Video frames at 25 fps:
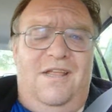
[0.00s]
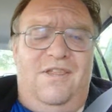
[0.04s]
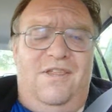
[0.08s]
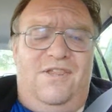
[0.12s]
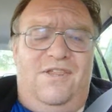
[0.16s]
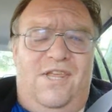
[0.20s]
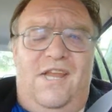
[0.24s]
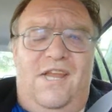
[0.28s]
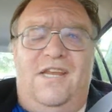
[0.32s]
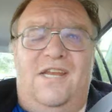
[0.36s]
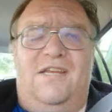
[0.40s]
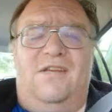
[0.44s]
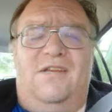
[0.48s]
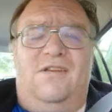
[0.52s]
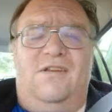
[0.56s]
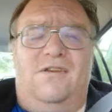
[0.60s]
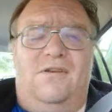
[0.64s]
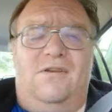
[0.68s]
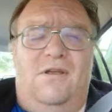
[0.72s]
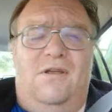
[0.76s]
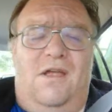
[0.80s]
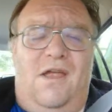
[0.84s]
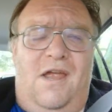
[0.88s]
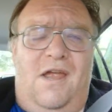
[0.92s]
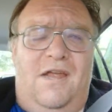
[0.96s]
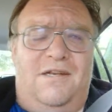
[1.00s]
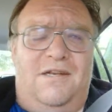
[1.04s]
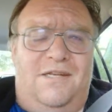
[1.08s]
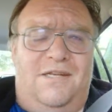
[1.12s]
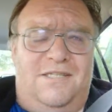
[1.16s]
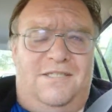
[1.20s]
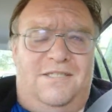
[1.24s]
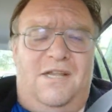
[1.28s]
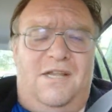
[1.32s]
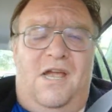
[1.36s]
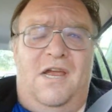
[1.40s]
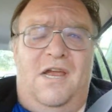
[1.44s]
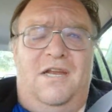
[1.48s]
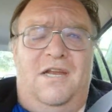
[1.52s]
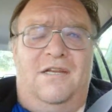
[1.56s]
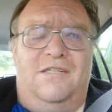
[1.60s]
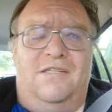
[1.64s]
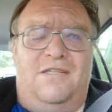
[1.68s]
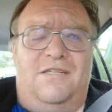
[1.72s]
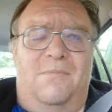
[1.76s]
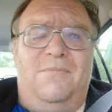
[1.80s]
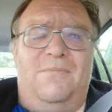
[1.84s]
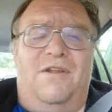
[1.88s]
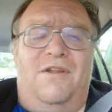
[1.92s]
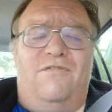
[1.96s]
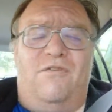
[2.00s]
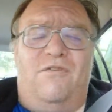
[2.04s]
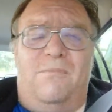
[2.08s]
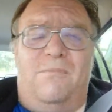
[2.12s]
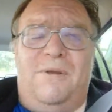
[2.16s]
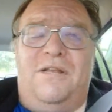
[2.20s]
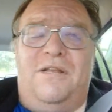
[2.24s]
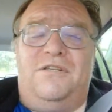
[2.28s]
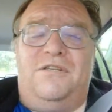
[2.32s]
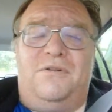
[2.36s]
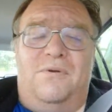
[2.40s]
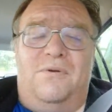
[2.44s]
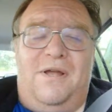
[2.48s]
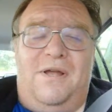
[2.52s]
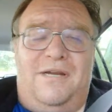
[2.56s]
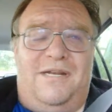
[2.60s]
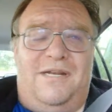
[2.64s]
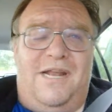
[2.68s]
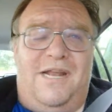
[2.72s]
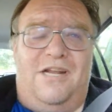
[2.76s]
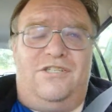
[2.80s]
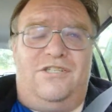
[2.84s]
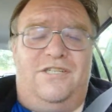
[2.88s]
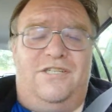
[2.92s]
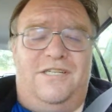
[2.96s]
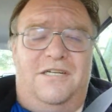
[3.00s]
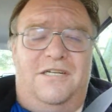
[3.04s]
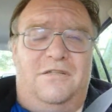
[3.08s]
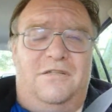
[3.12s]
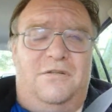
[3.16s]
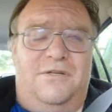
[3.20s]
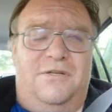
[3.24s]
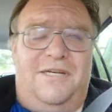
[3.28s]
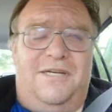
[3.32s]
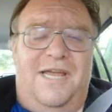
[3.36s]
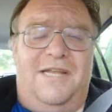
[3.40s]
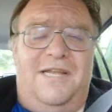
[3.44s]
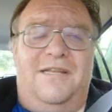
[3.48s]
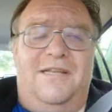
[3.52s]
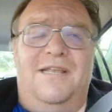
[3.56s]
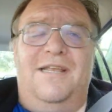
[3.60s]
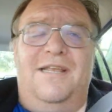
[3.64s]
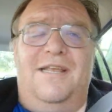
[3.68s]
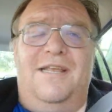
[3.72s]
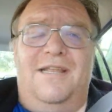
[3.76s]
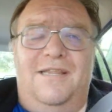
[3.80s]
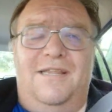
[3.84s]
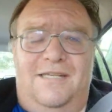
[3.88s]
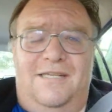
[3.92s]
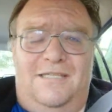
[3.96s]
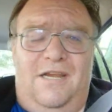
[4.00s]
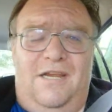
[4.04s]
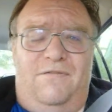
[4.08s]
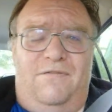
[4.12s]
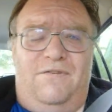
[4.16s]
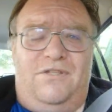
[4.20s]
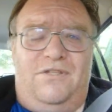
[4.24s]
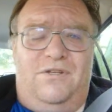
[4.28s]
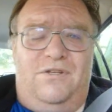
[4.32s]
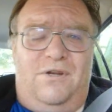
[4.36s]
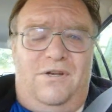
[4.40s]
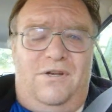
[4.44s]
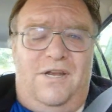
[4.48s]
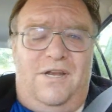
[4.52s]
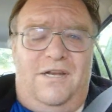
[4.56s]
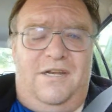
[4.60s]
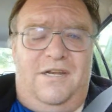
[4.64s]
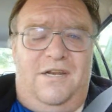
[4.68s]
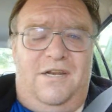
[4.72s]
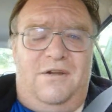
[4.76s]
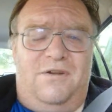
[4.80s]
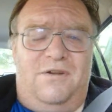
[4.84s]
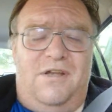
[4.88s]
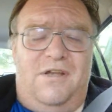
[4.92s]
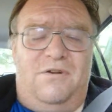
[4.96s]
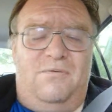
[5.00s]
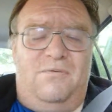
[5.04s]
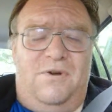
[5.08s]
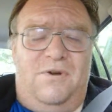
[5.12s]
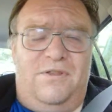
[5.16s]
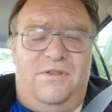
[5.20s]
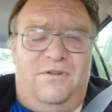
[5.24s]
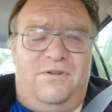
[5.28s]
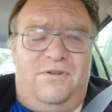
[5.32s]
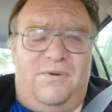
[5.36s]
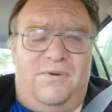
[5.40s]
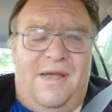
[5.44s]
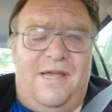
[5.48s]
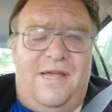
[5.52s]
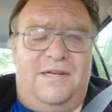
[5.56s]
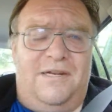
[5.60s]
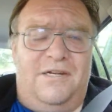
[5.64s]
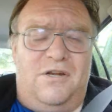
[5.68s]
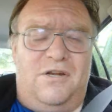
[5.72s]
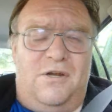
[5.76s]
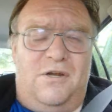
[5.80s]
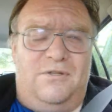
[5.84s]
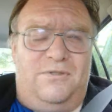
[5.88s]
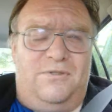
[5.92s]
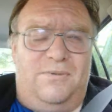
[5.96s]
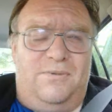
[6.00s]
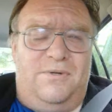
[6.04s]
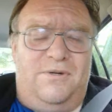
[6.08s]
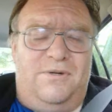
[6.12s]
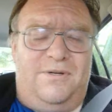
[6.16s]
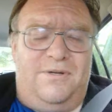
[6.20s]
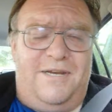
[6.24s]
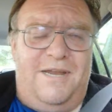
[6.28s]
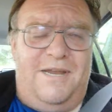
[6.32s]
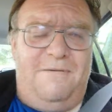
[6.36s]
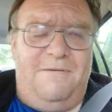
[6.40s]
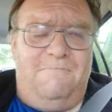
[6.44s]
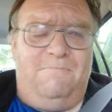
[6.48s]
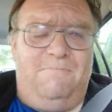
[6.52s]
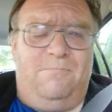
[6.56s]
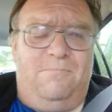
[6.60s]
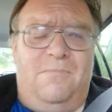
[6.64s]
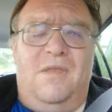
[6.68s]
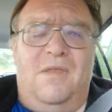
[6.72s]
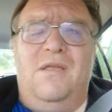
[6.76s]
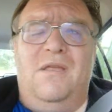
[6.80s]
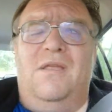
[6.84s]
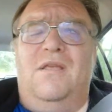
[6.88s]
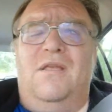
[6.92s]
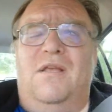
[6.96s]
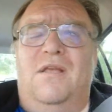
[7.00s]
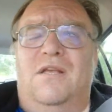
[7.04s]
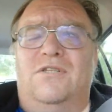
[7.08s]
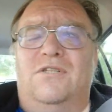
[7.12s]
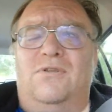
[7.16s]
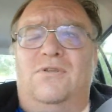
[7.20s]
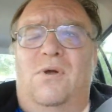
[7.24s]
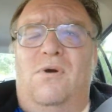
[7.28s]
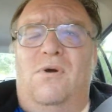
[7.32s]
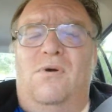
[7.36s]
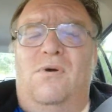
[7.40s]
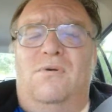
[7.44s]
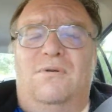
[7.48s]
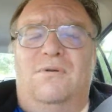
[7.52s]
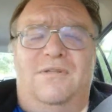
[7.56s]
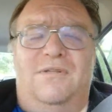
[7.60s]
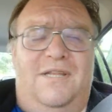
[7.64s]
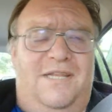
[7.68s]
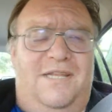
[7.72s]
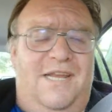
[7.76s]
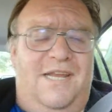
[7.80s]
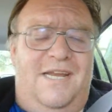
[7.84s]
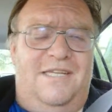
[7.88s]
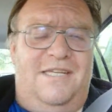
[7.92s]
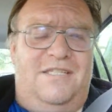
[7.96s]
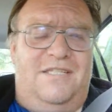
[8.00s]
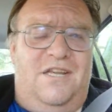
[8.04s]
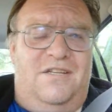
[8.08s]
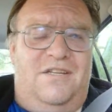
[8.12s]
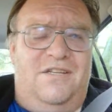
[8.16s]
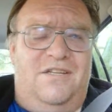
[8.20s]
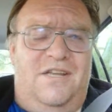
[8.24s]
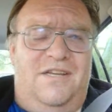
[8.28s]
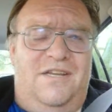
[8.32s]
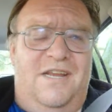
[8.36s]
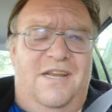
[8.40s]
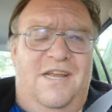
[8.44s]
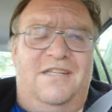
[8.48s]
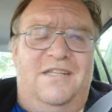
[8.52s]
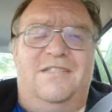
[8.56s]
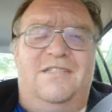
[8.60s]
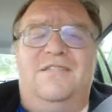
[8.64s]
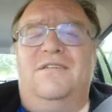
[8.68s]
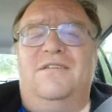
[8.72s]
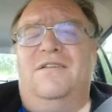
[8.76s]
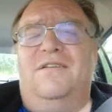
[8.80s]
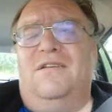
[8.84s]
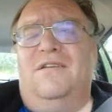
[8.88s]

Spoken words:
think and design something for me so I can actually take a look at and see if it's a good idea or not, whether to add it onto it. Okay, so the day is not done yet.